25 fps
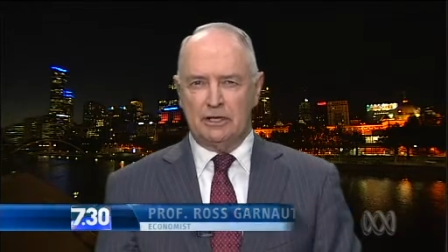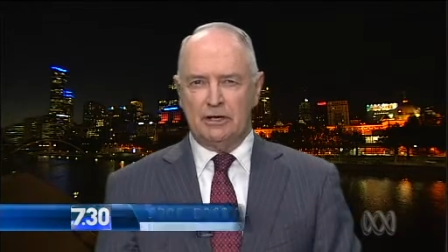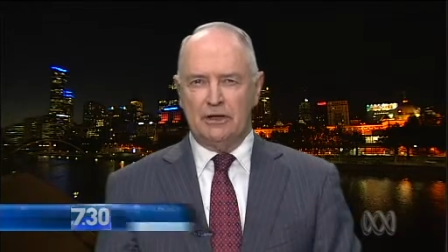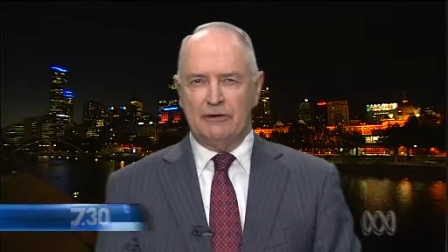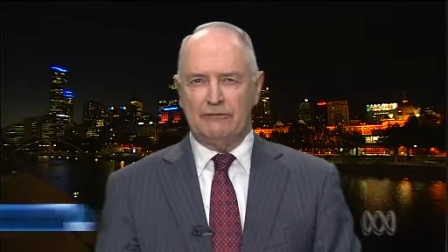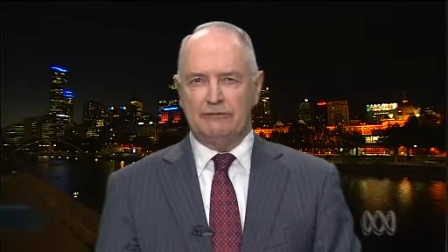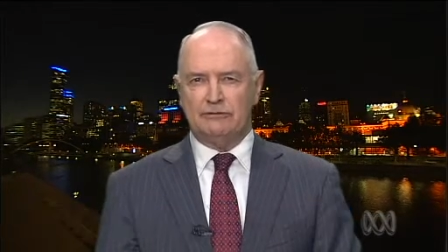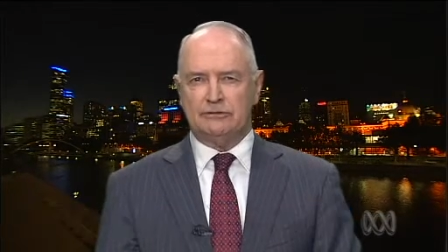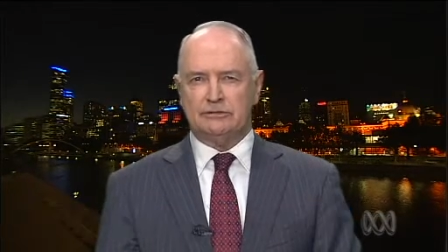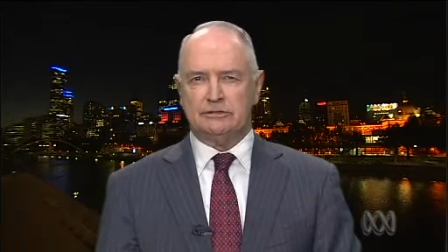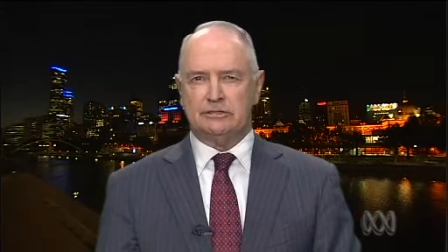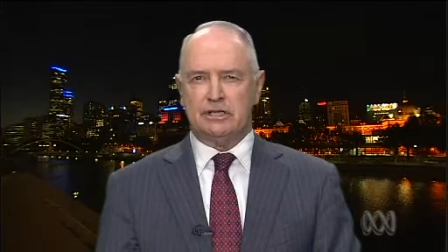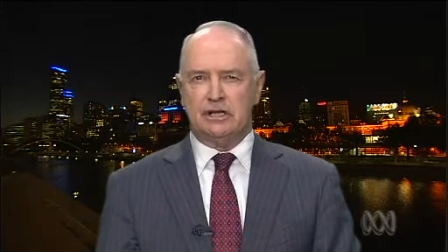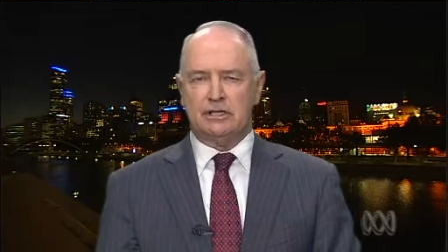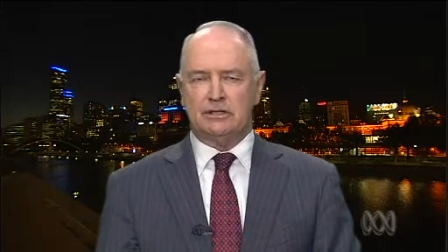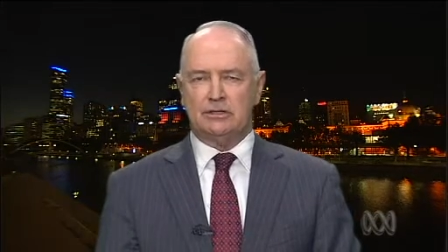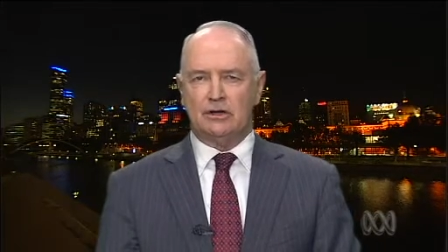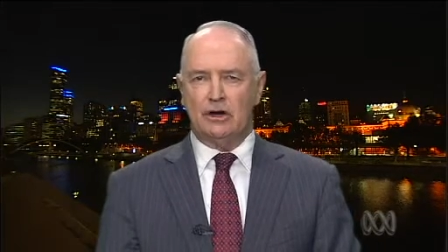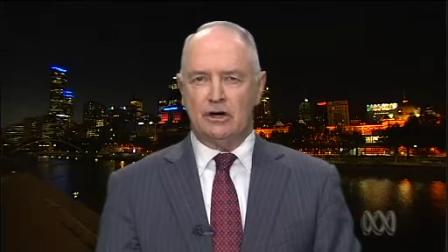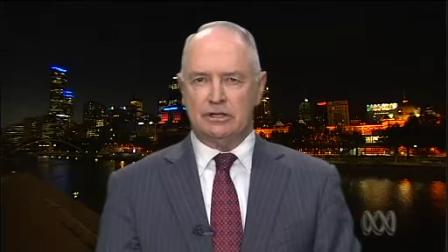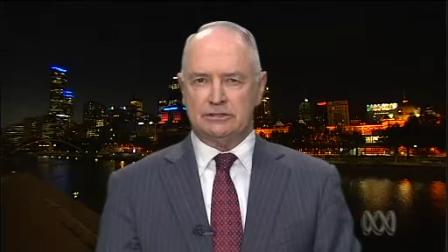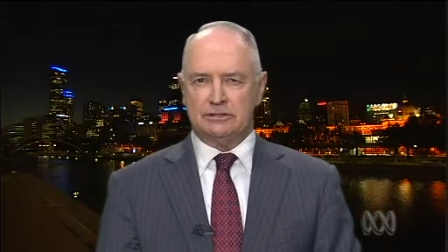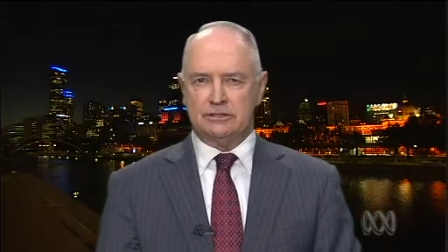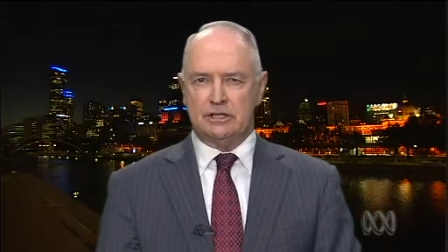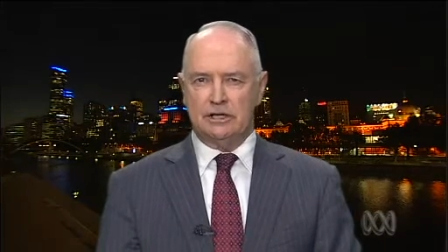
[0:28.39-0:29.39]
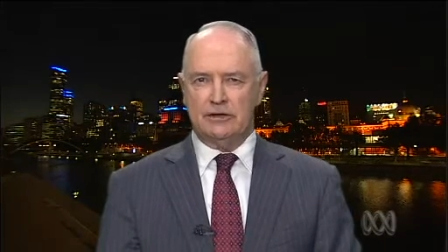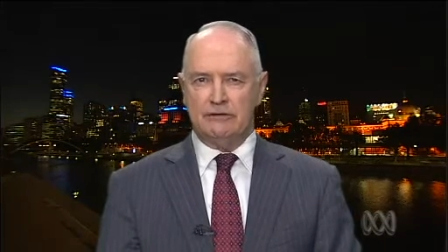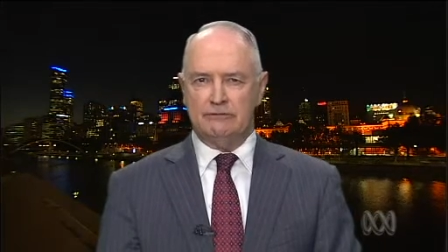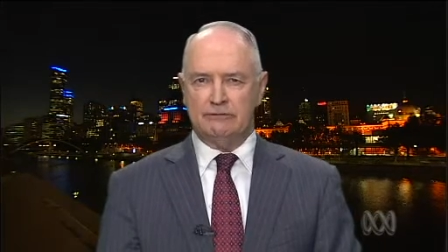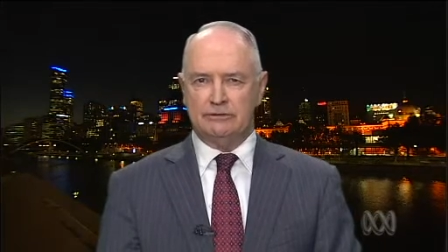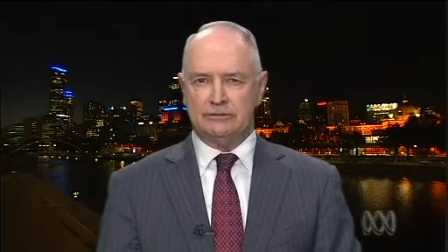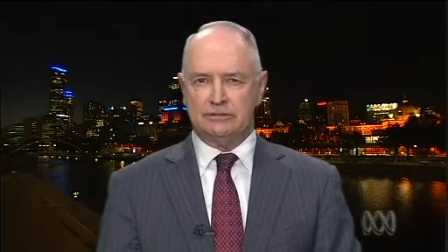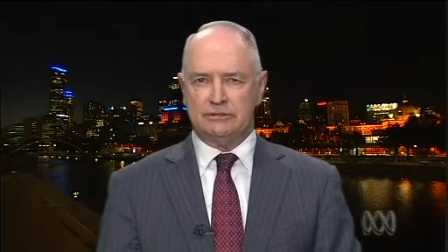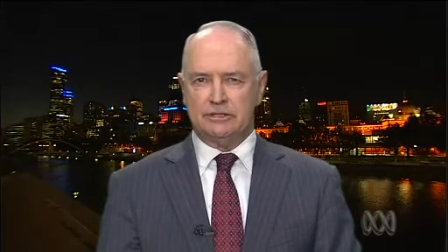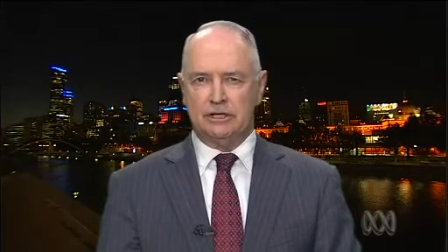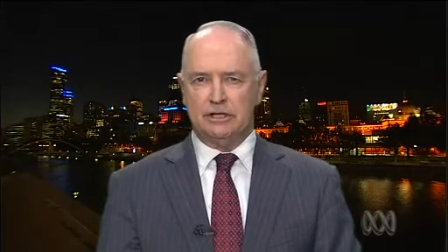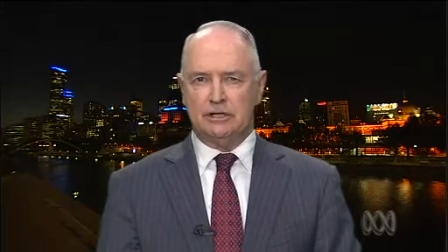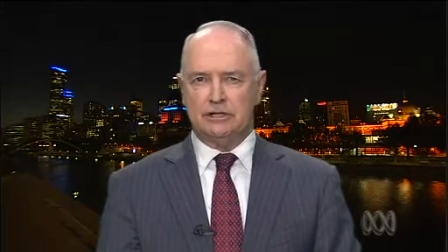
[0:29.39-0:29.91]
levels and cost
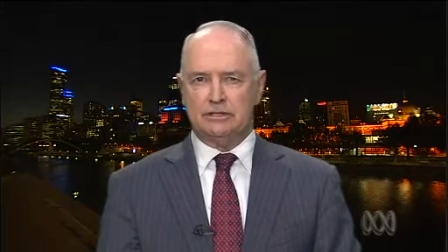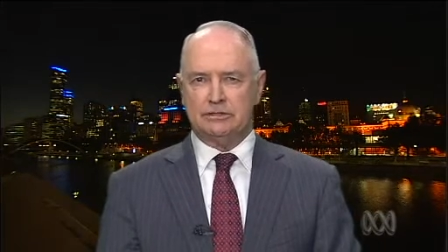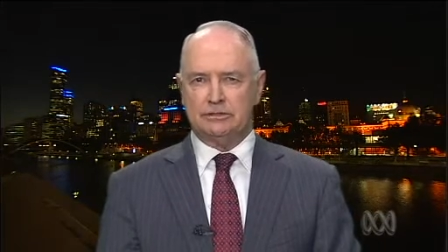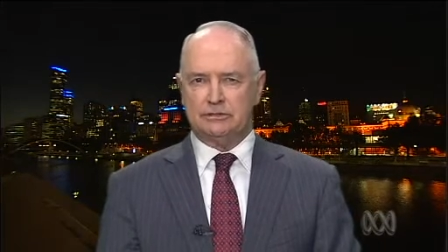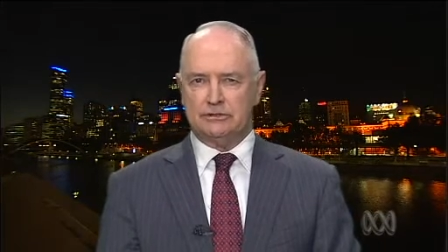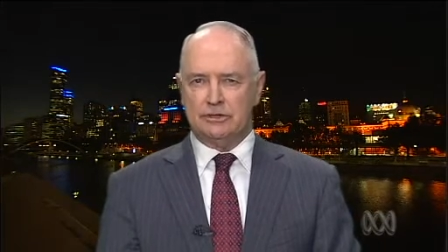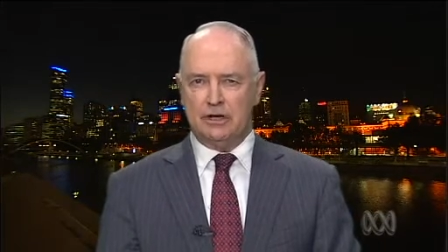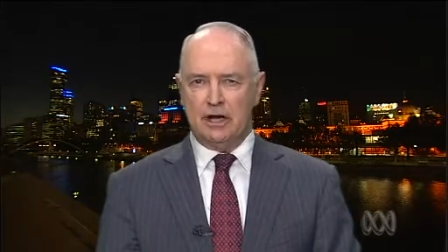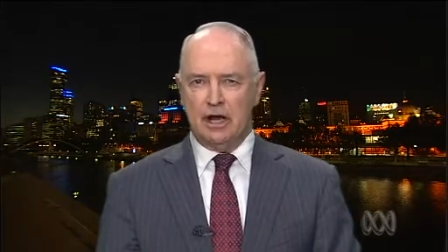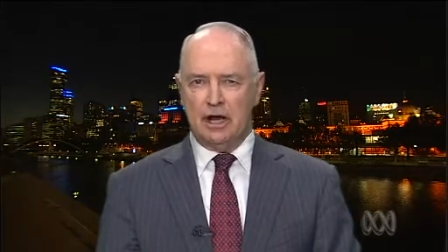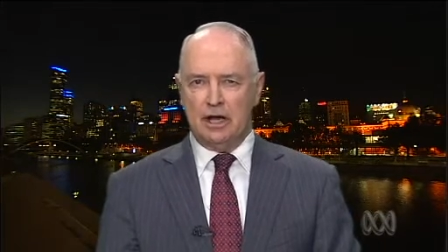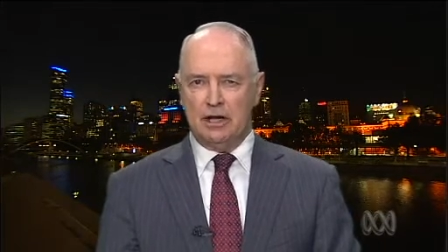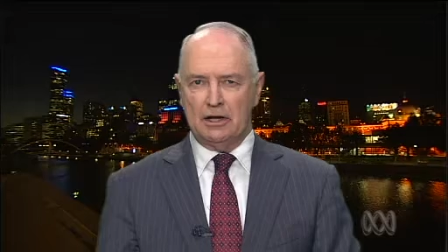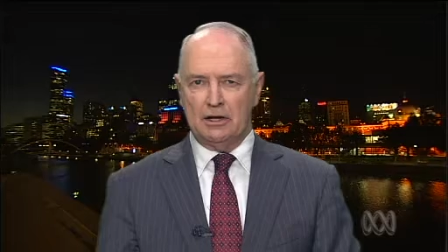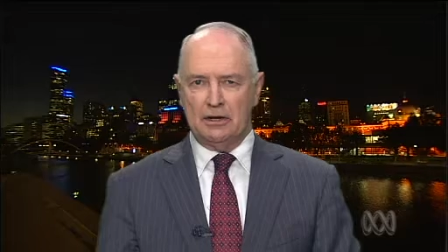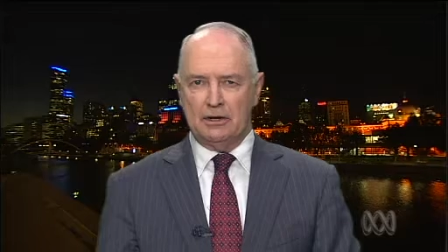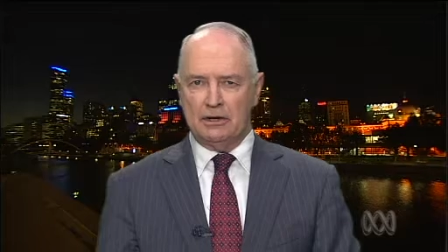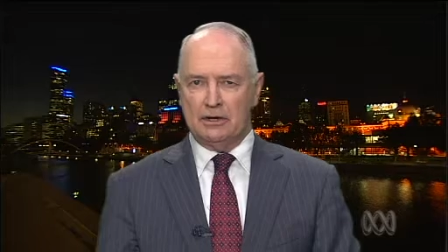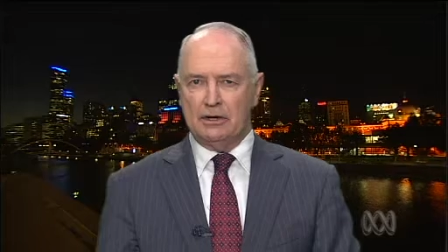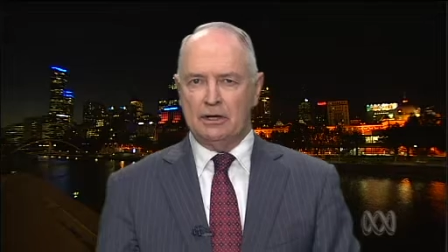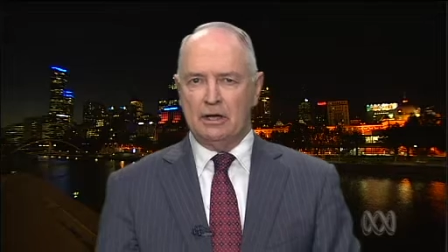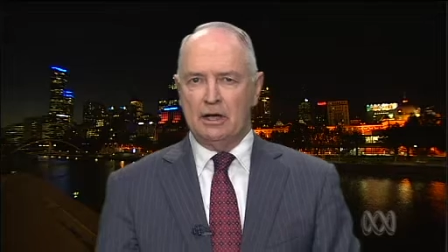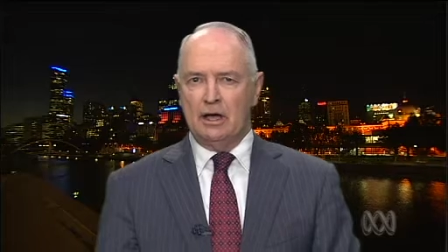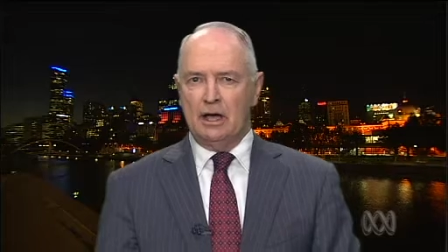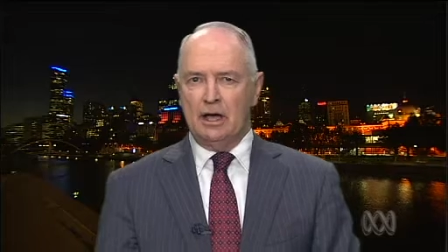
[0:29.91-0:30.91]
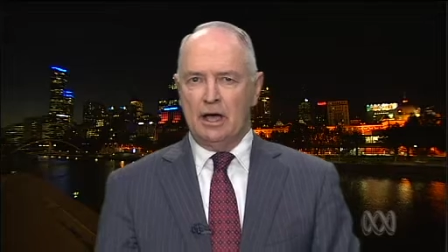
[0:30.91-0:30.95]
levels in Australia